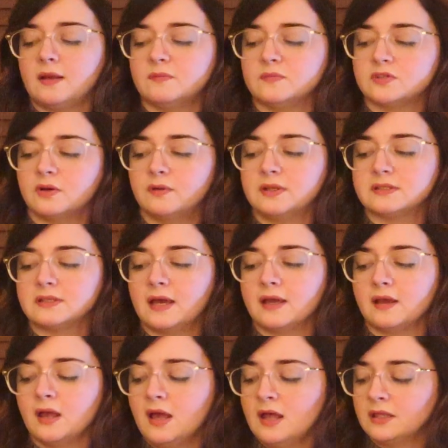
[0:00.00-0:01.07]
him. So it's
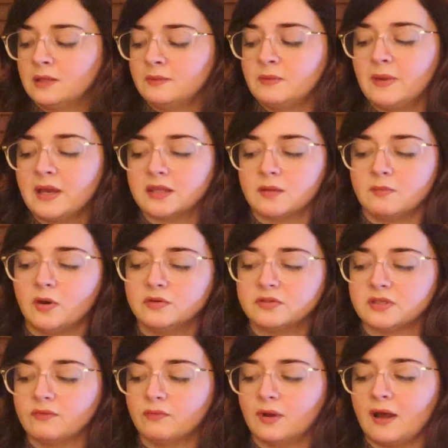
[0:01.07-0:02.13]
like, let me make the
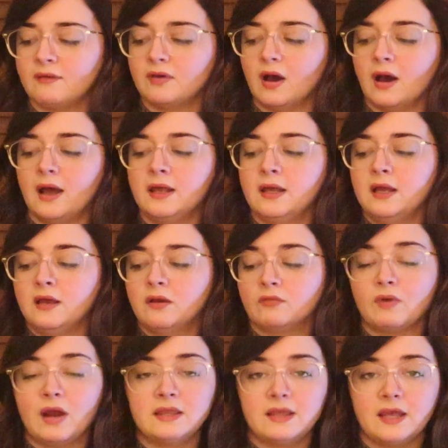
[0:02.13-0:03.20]
most of what I've got
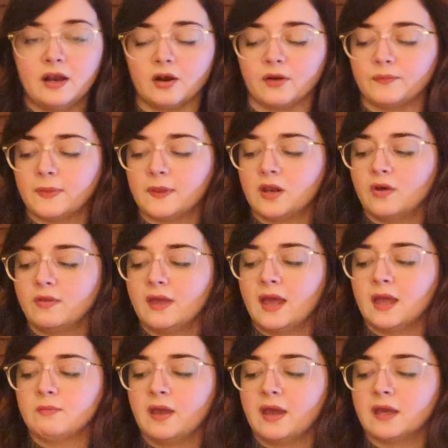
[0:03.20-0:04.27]
right there. You know, the
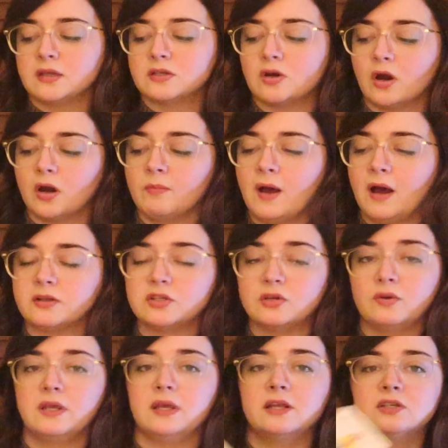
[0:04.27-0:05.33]
hangman can talk about
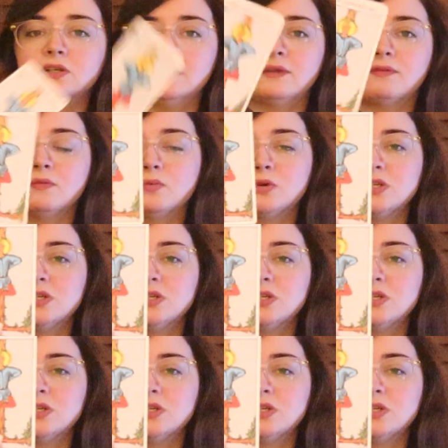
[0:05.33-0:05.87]
tuning into a different